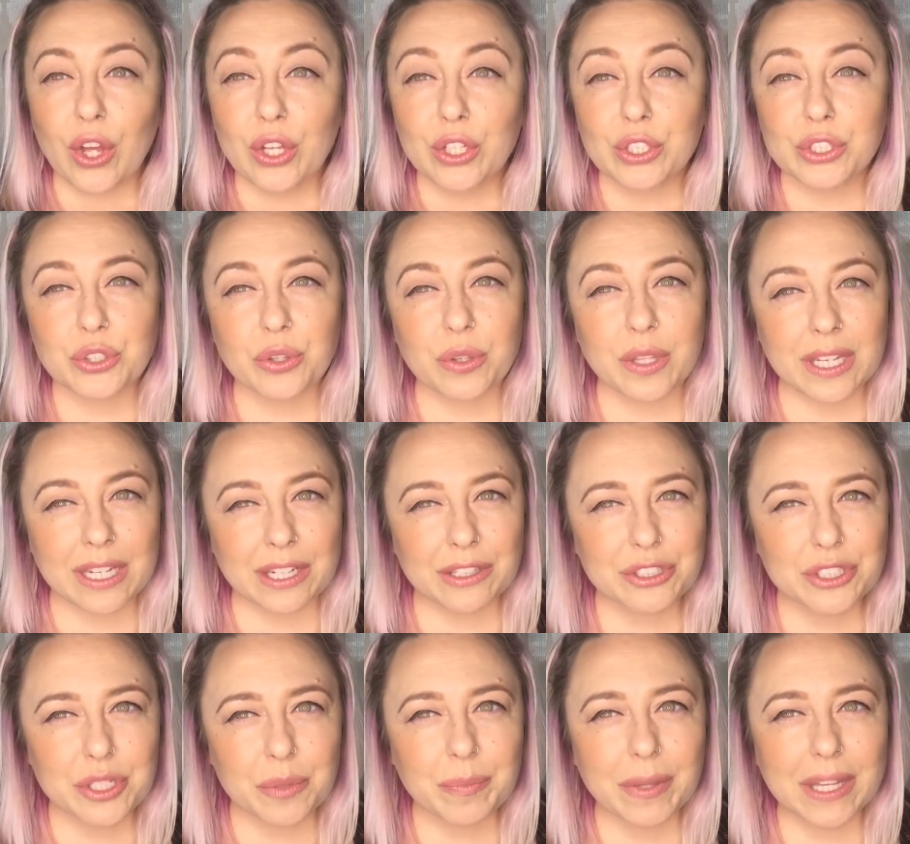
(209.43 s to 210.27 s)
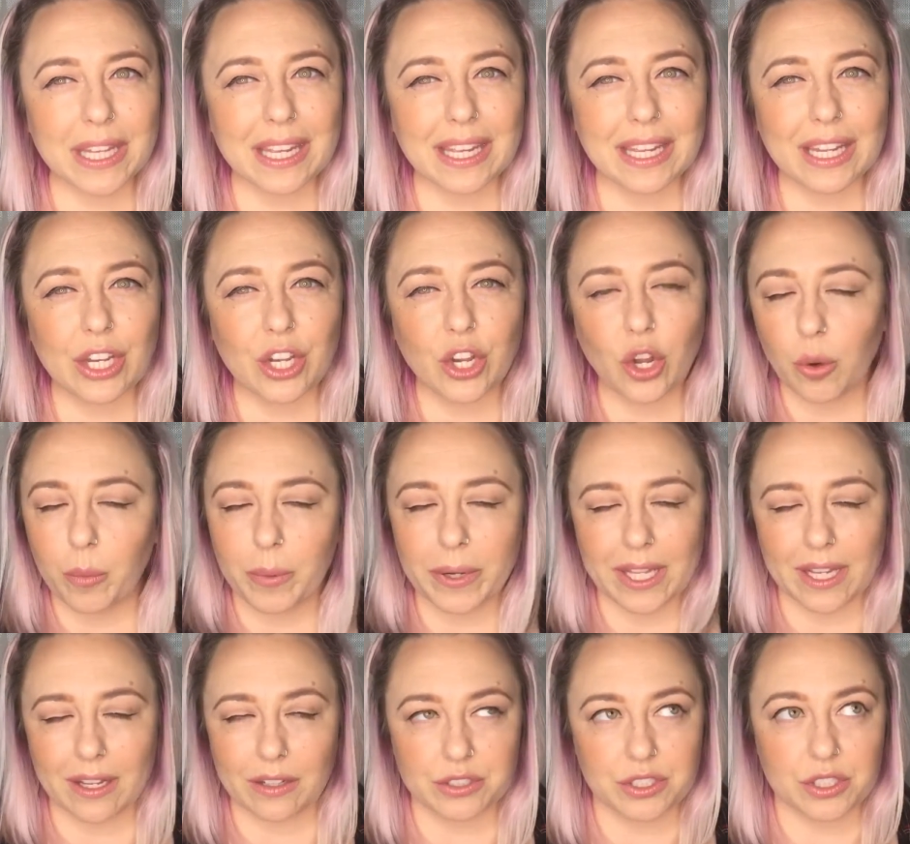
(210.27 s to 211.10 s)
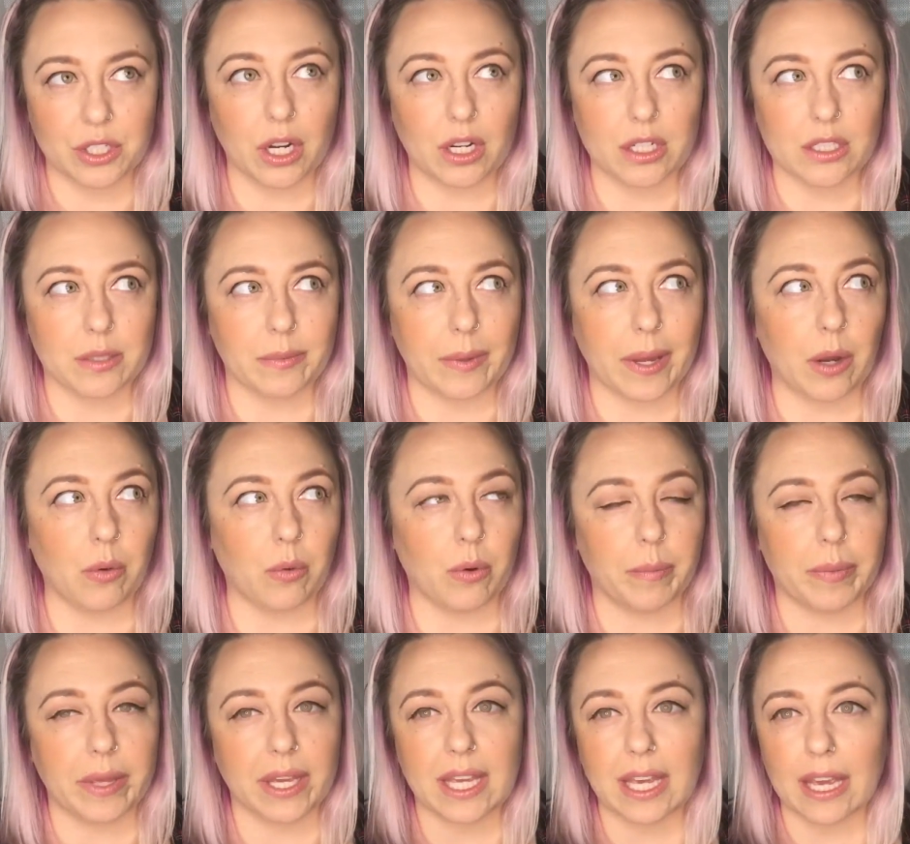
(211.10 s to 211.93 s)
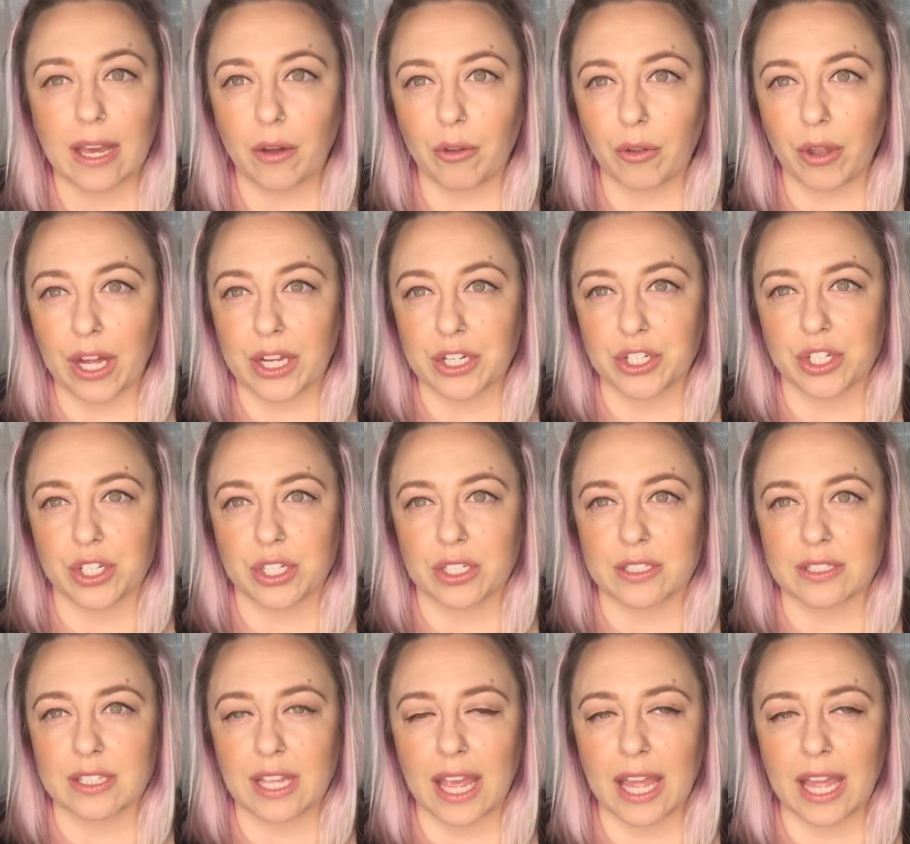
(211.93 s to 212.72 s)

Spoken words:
So then here's something nobody else talks about when picking out lashes.